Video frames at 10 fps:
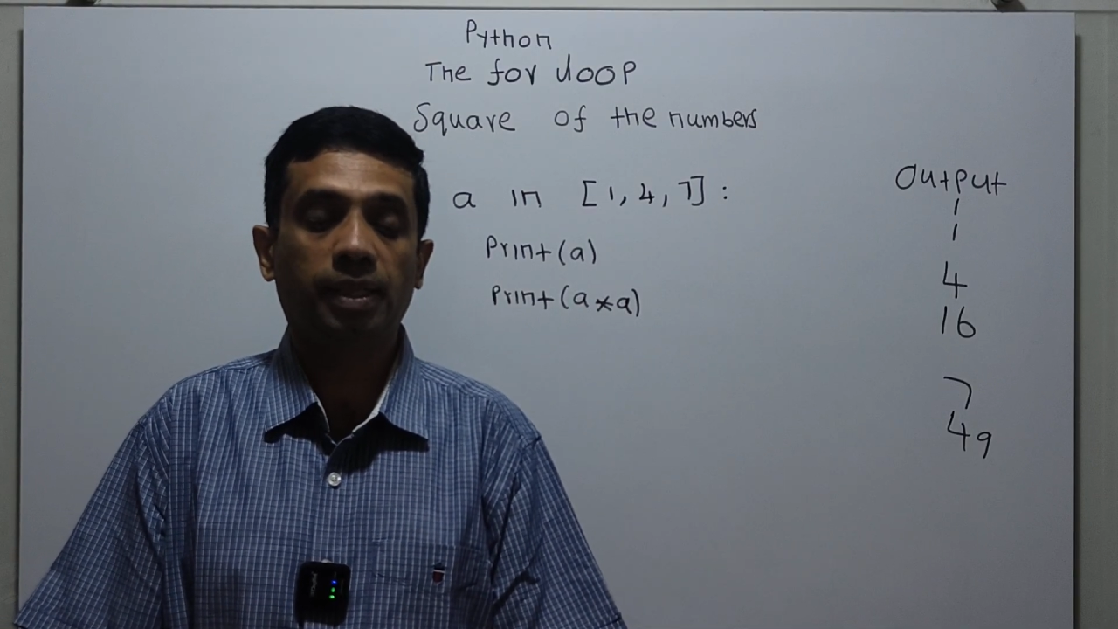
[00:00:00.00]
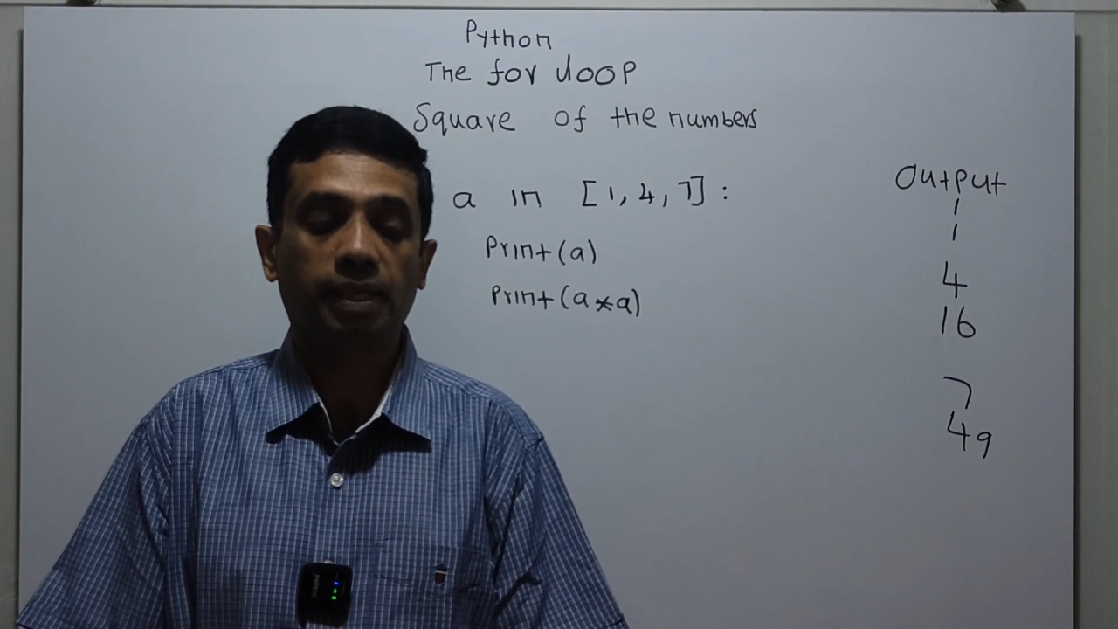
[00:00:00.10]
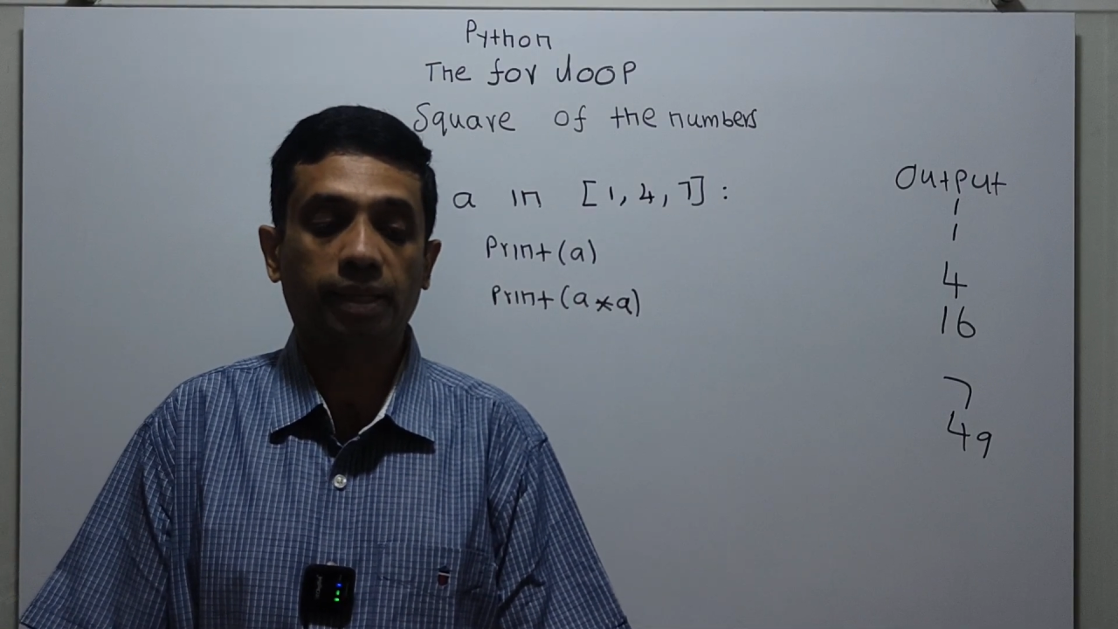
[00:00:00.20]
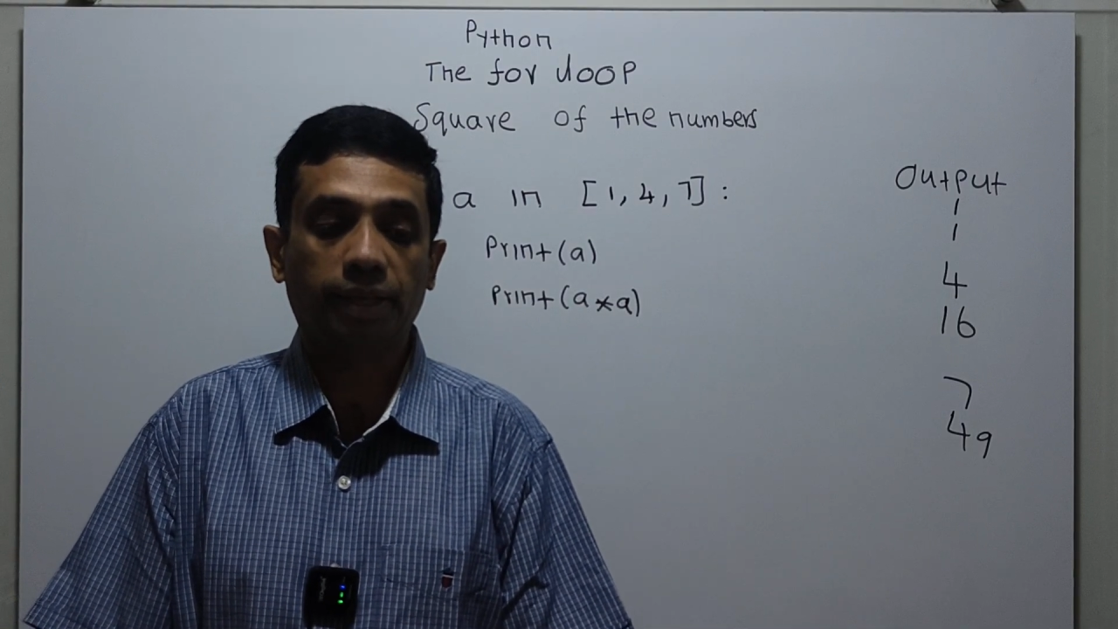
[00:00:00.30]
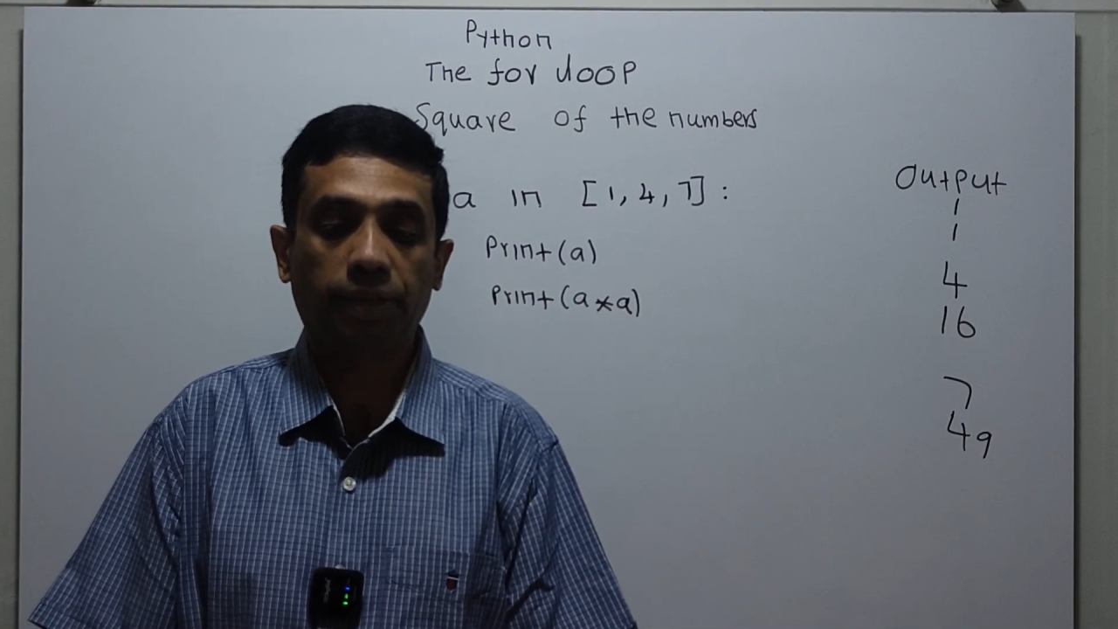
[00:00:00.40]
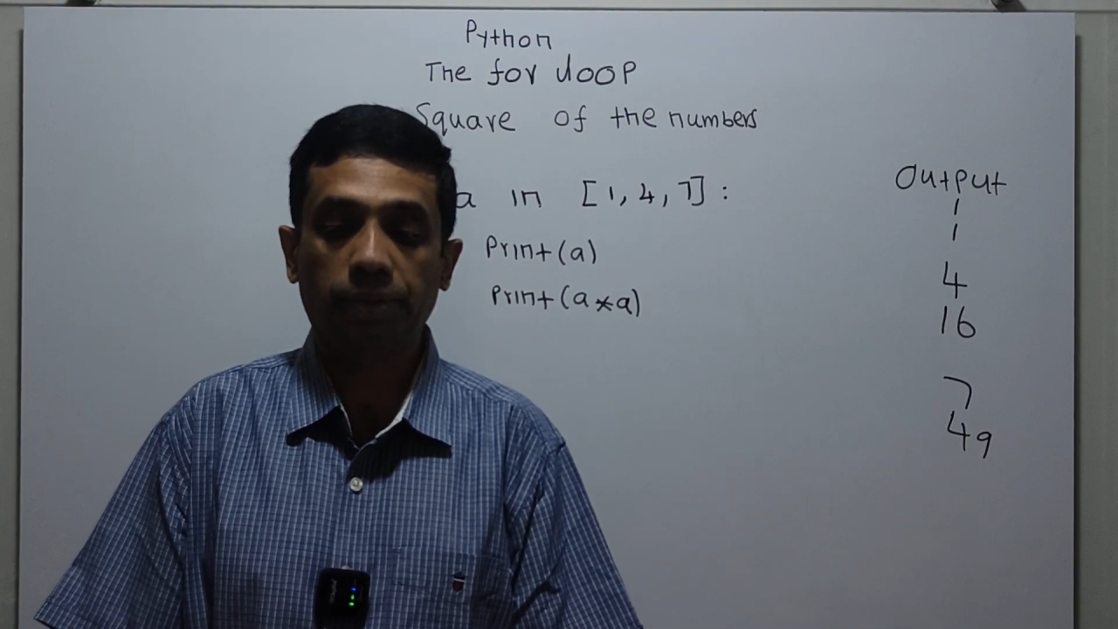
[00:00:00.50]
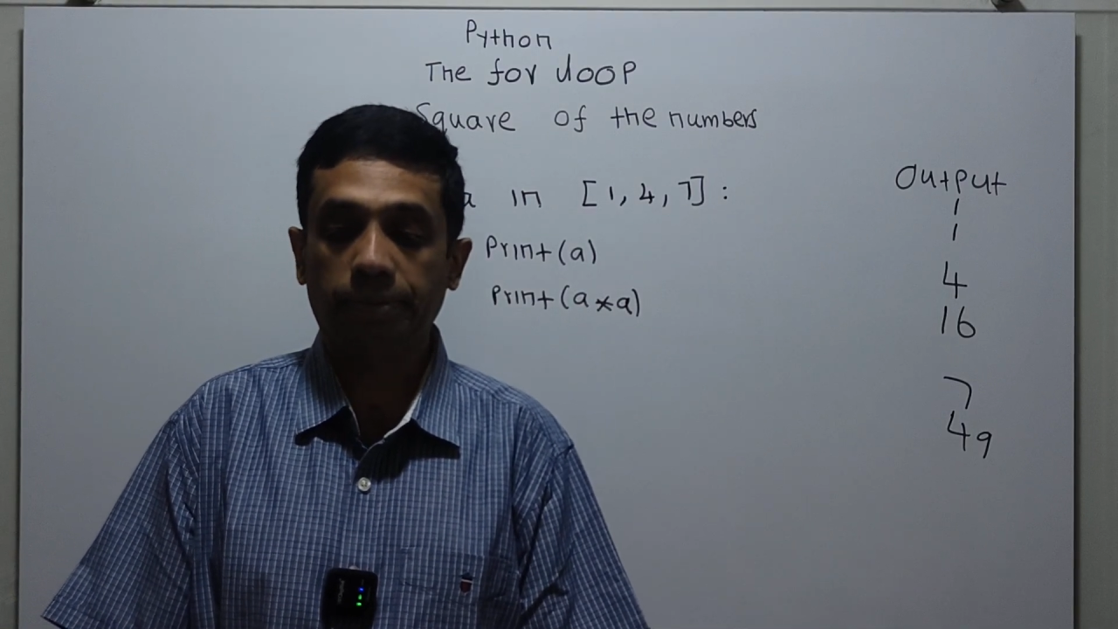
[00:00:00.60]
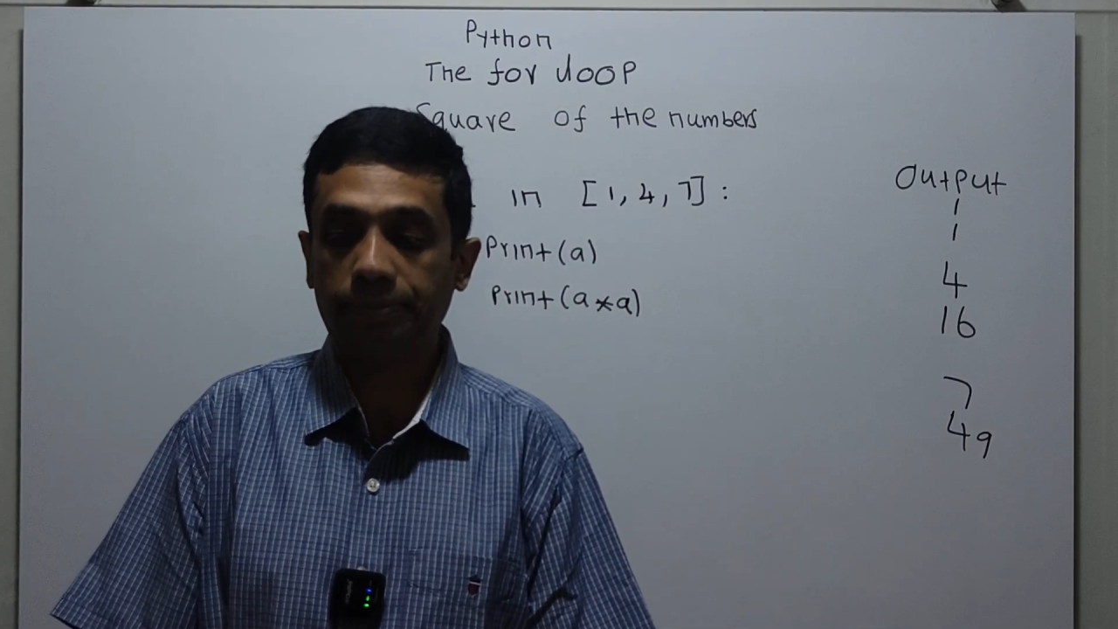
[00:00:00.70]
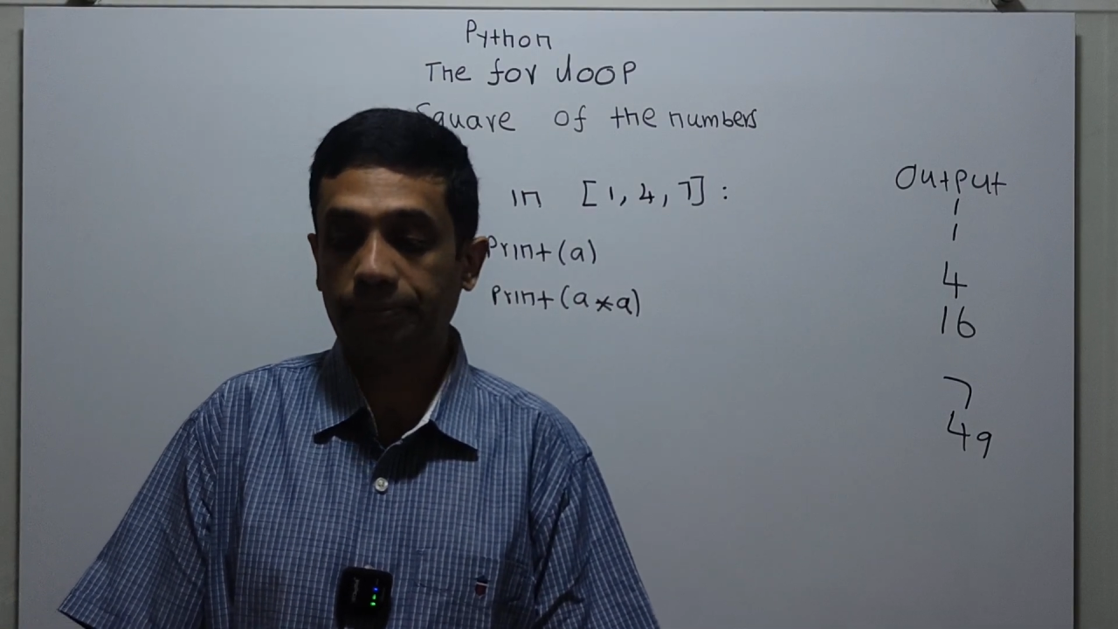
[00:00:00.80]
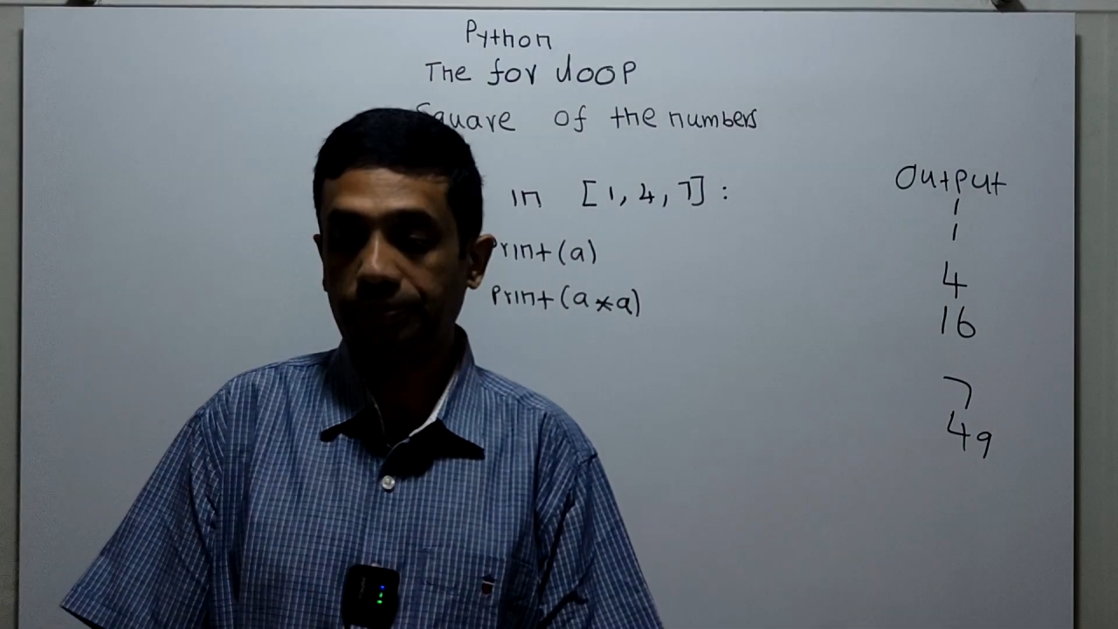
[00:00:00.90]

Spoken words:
button. Thank you.